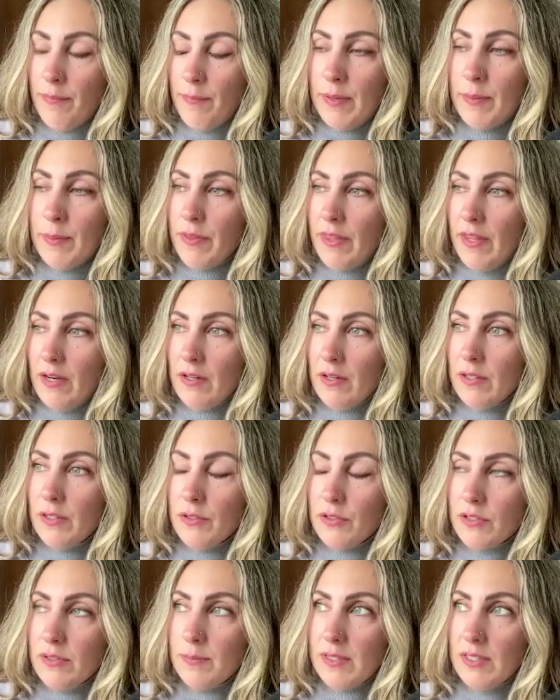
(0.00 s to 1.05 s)
people that are
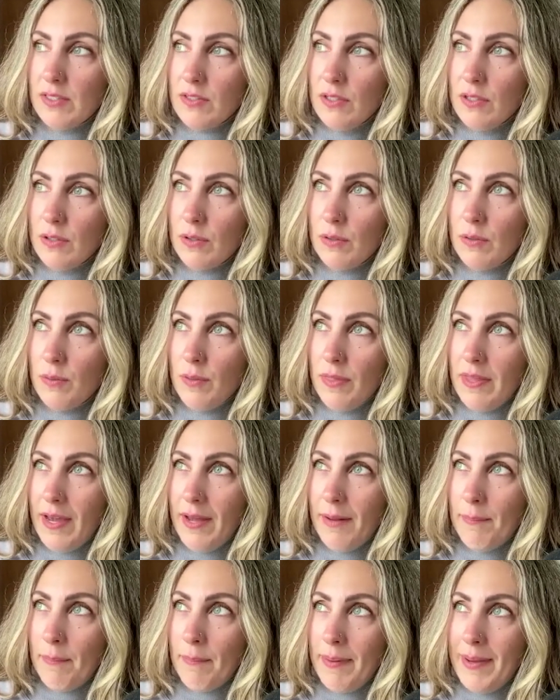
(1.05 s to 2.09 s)
close to me too,
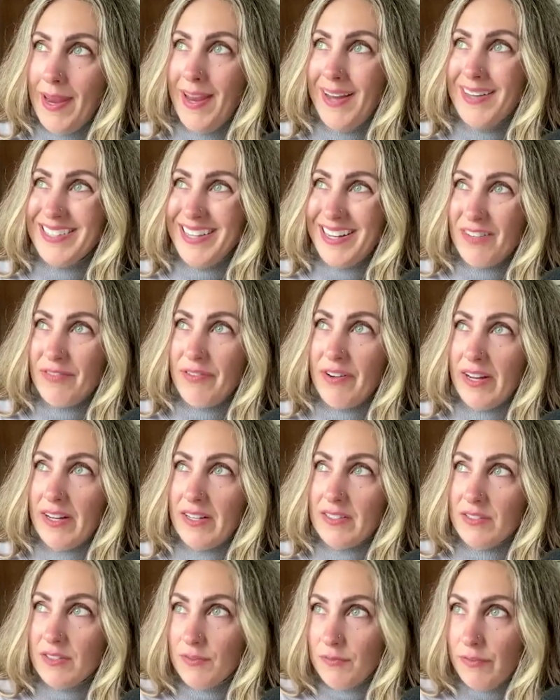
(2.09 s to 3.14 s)
that may identify
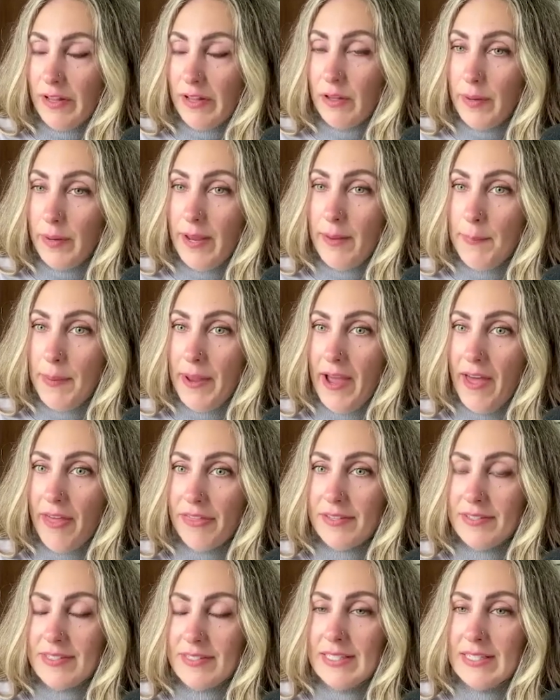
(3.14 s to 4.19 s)
as fellow
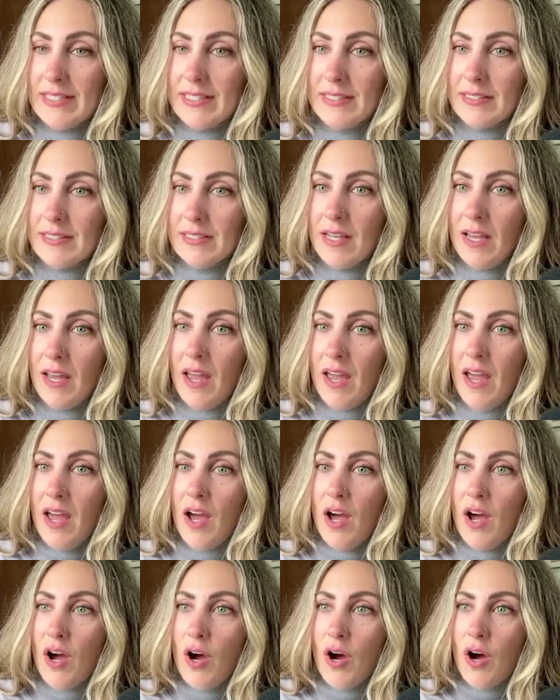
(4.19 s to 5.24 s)
empaths, is
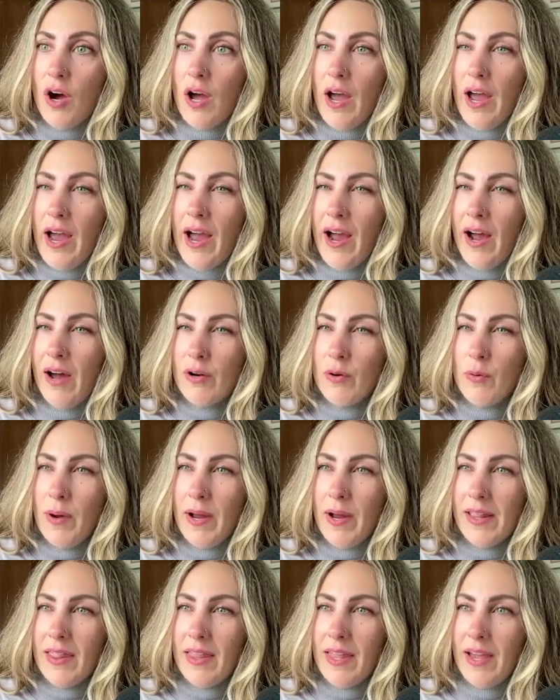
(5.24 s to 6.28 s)
how do
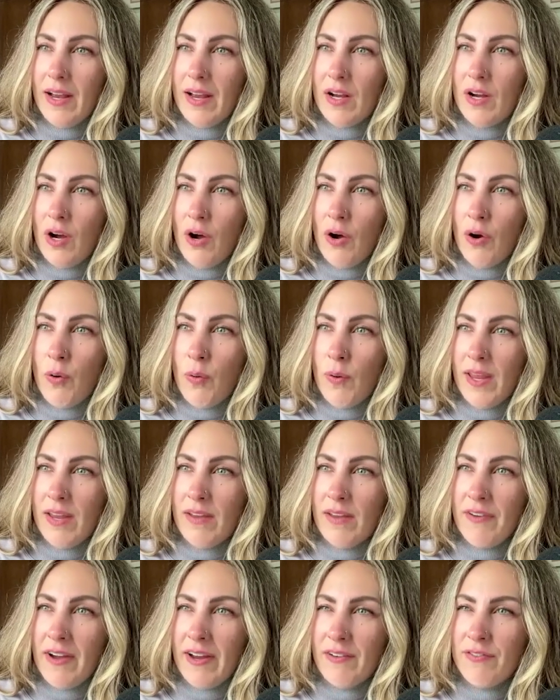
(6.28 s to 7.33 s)
I let go
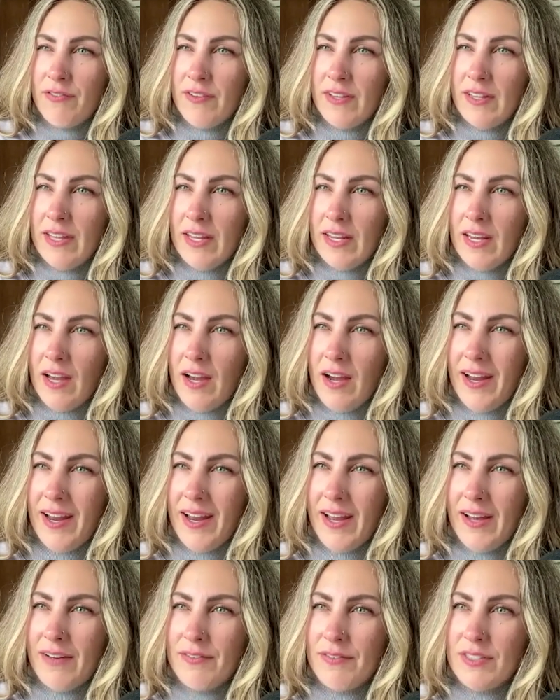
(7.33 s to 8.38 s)
if I feel like I
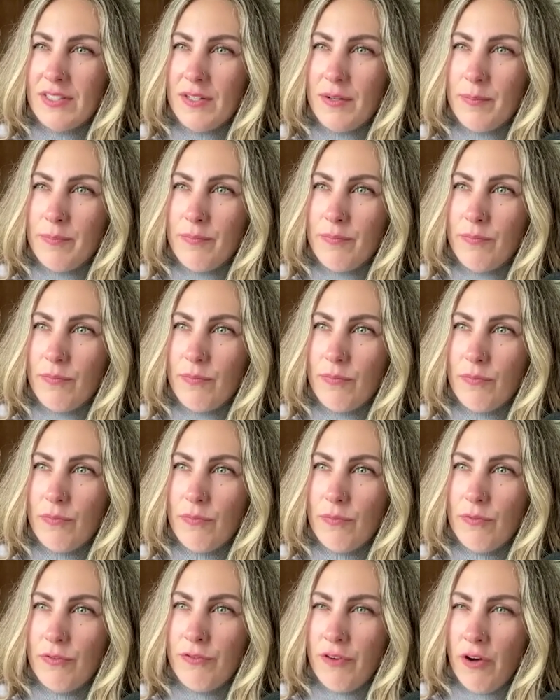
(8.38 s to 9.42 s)
have some
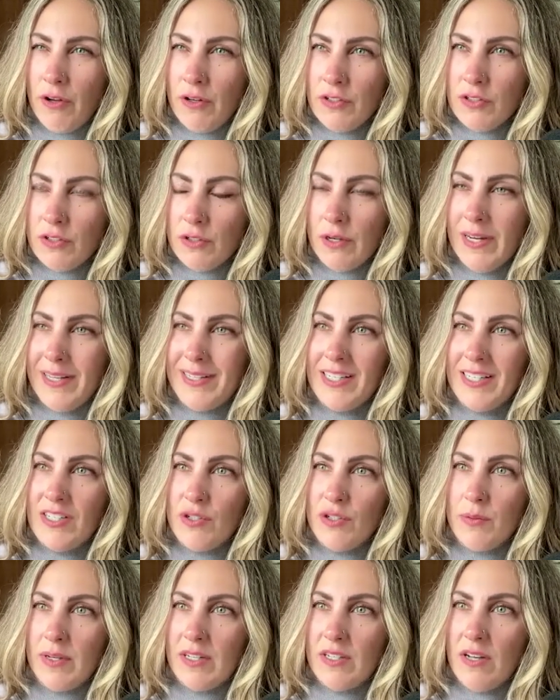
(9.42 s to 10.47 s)
fault, or I need
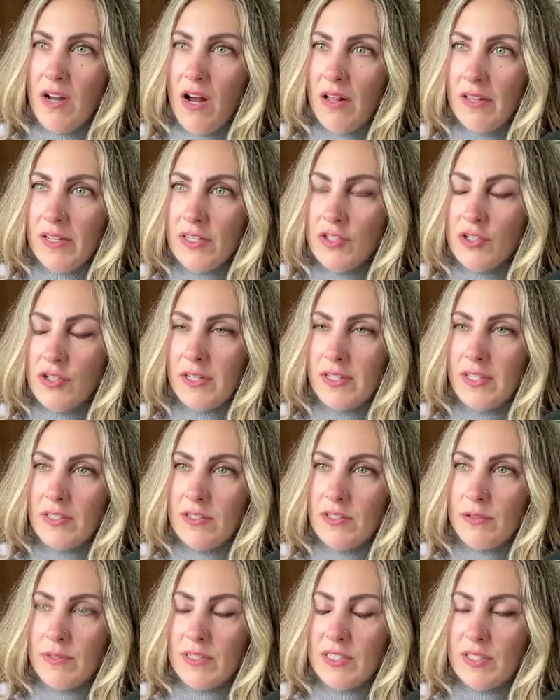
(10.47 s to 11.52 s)
to acknowledge, or I
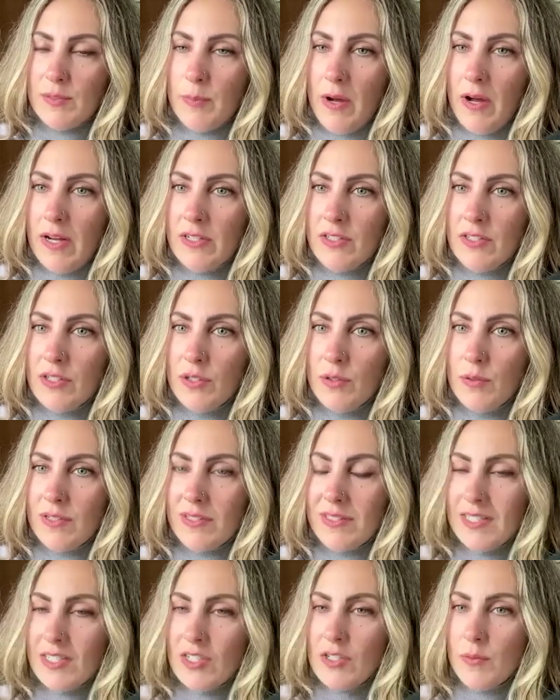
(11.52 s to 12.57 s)
need to respond to the
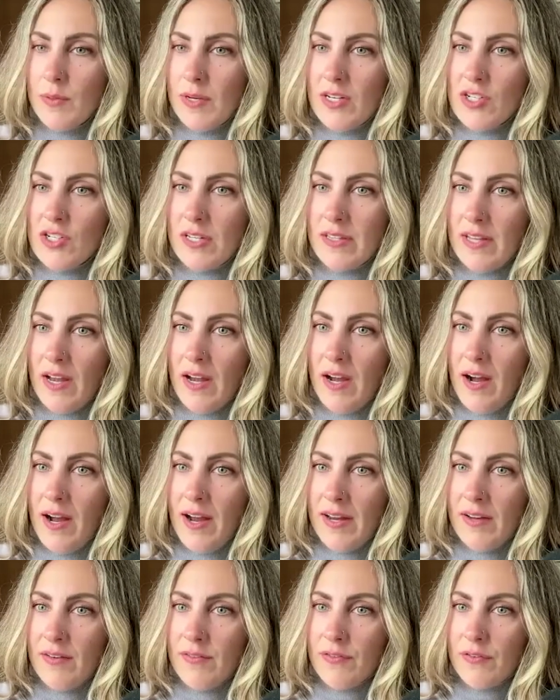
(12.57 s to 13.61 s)
situation that
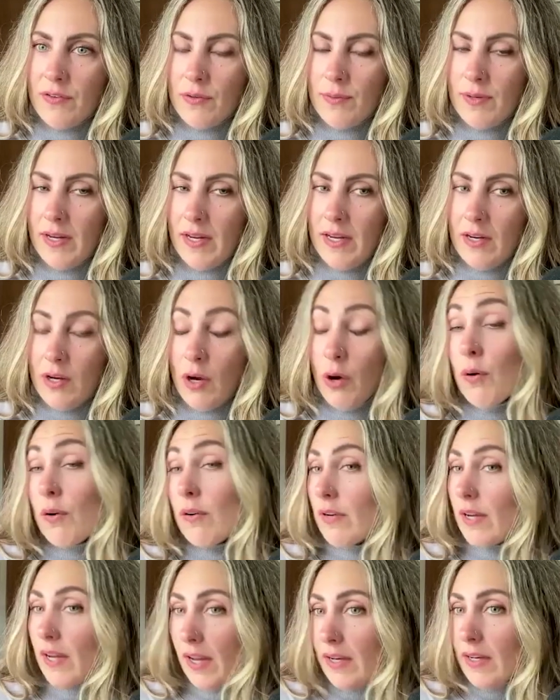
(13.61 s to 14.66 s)
I've
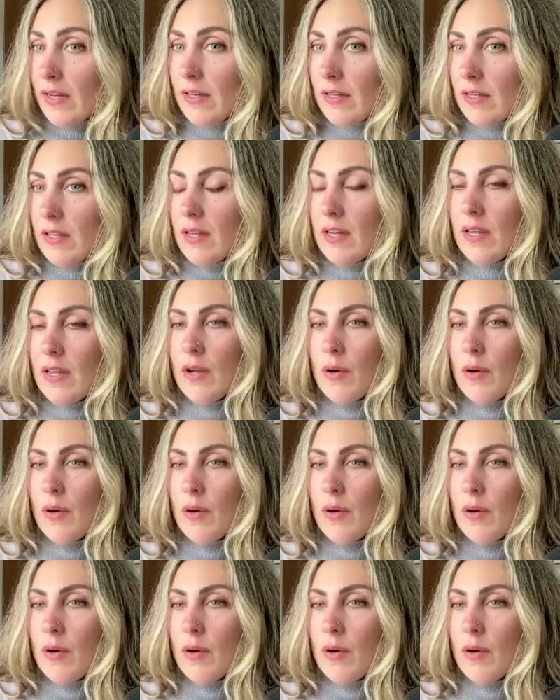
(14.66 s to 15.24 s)
co-created